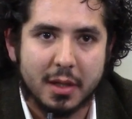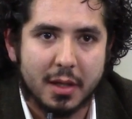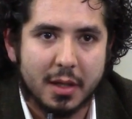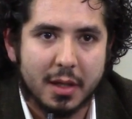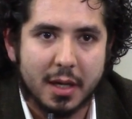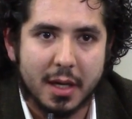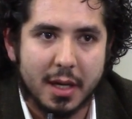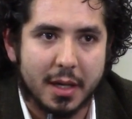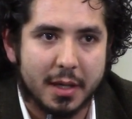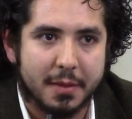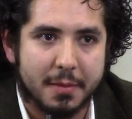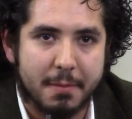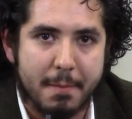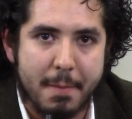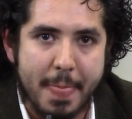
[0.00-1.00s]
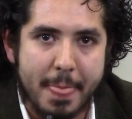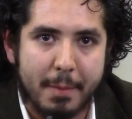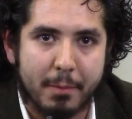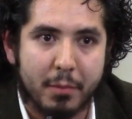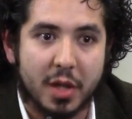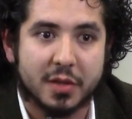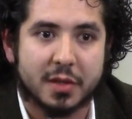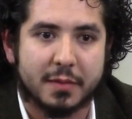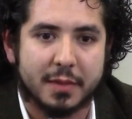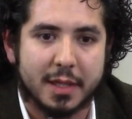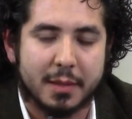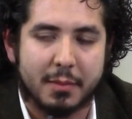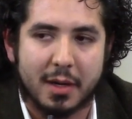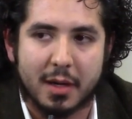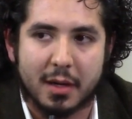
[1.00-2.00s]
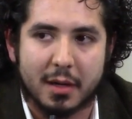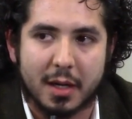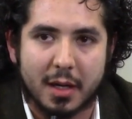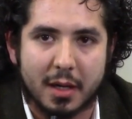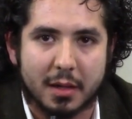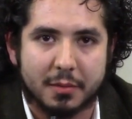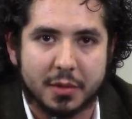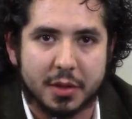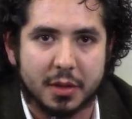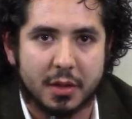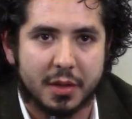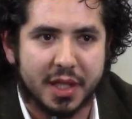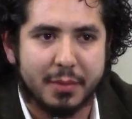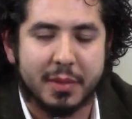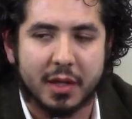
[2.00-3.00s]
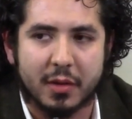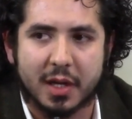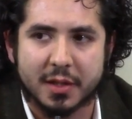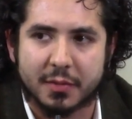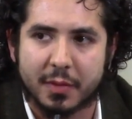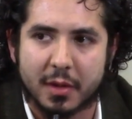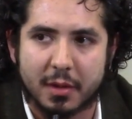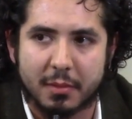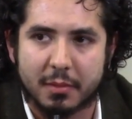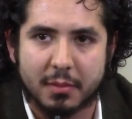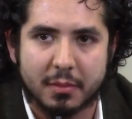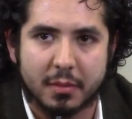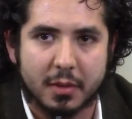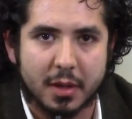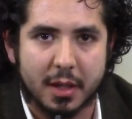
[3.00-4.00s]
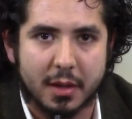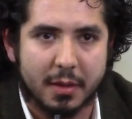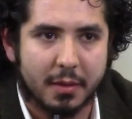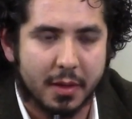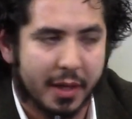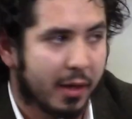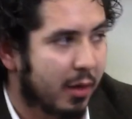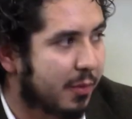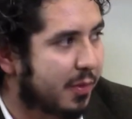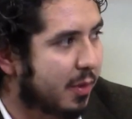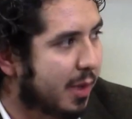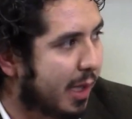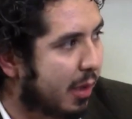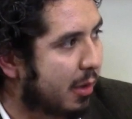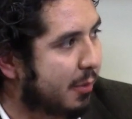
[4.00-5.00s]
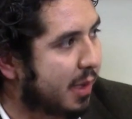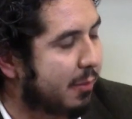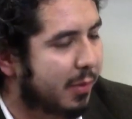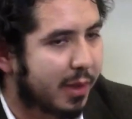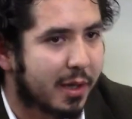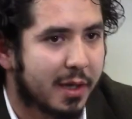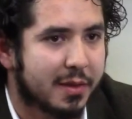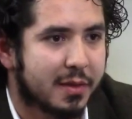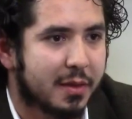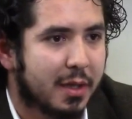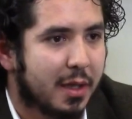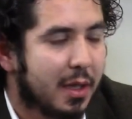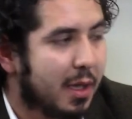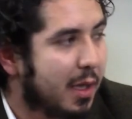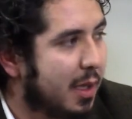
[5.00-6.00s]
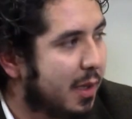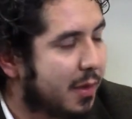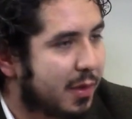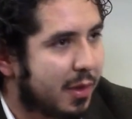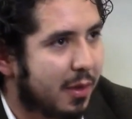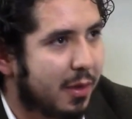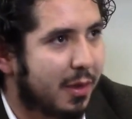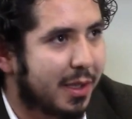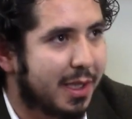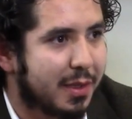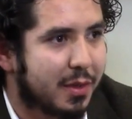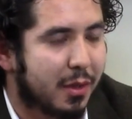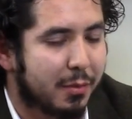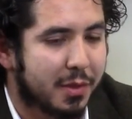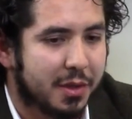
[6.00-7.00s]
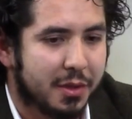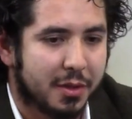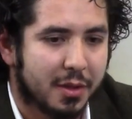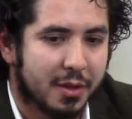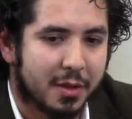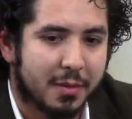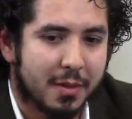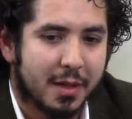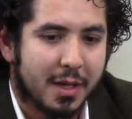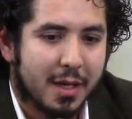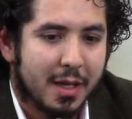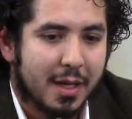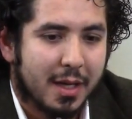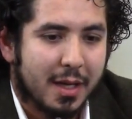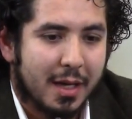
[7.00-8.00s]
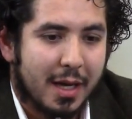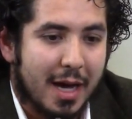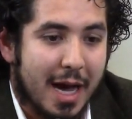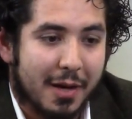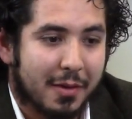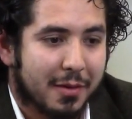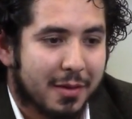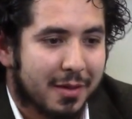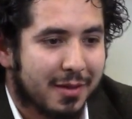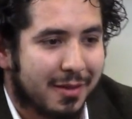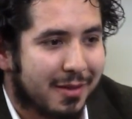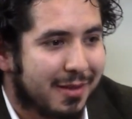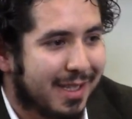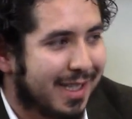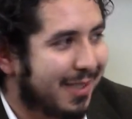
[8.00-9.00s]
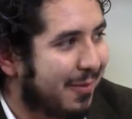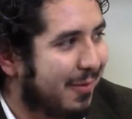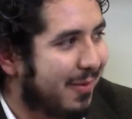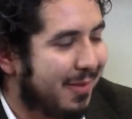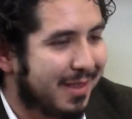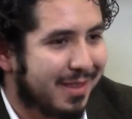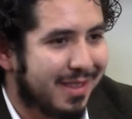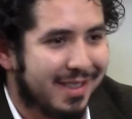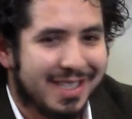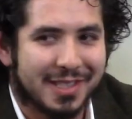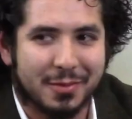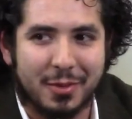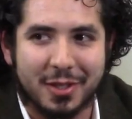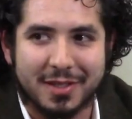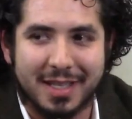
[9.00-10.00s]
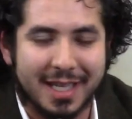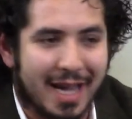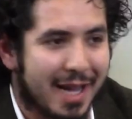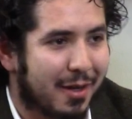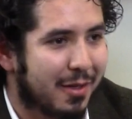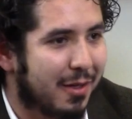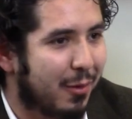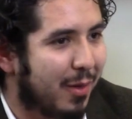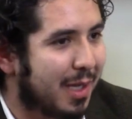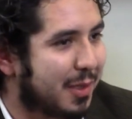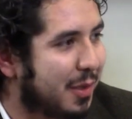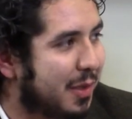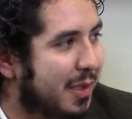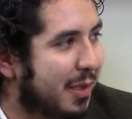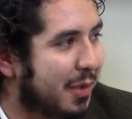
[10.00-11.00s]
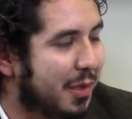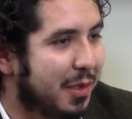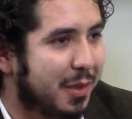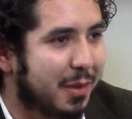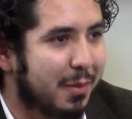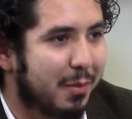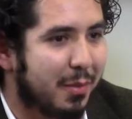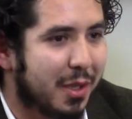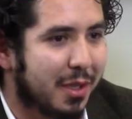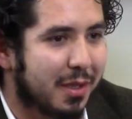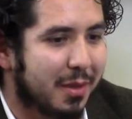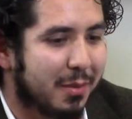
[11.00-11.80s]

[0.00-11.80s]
And most of them are you know, immigrants from Arab immigrants. So he told me, you know, I don't know, like, in this world, like, I don't know what to tell you, but